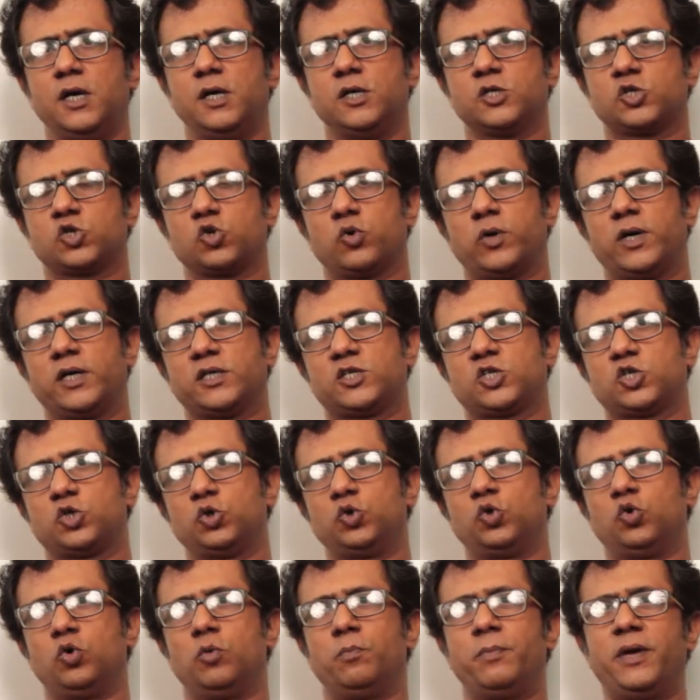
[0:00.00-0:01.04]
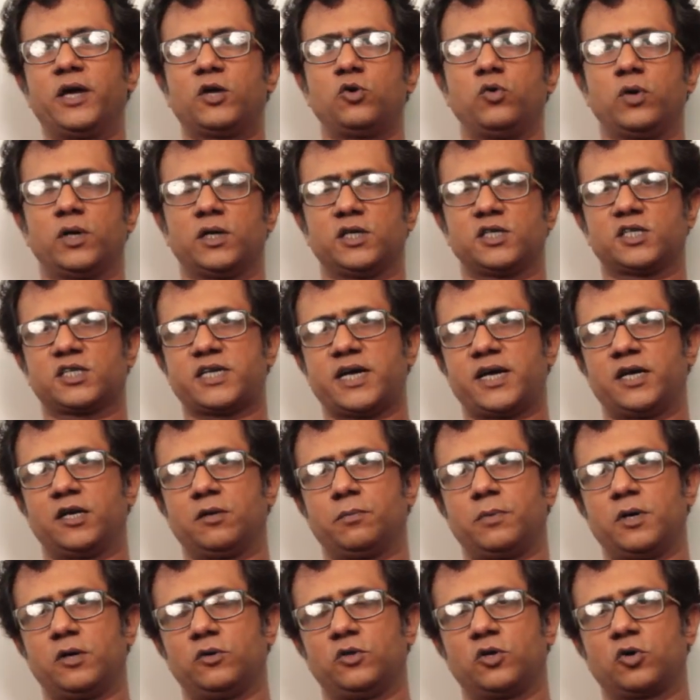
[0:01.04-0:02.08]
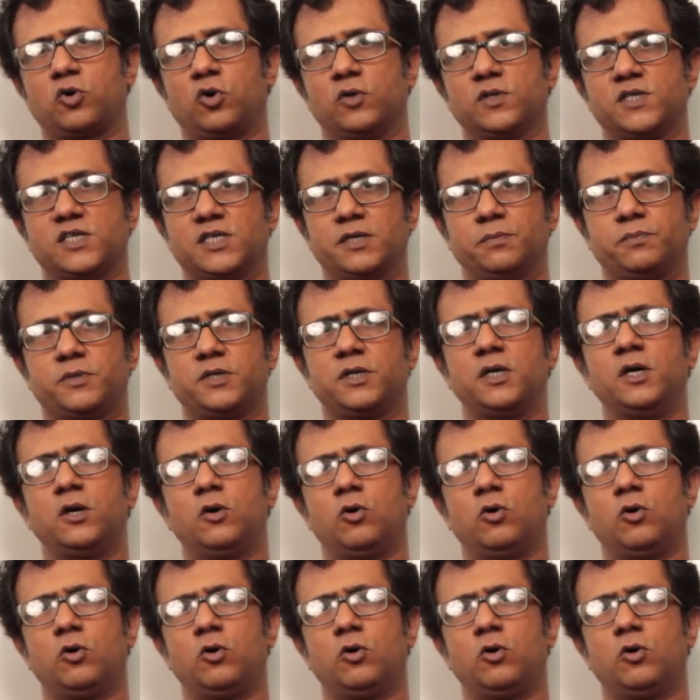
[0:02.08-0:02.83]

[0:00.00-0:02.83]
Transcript: so as to make you understand about the concept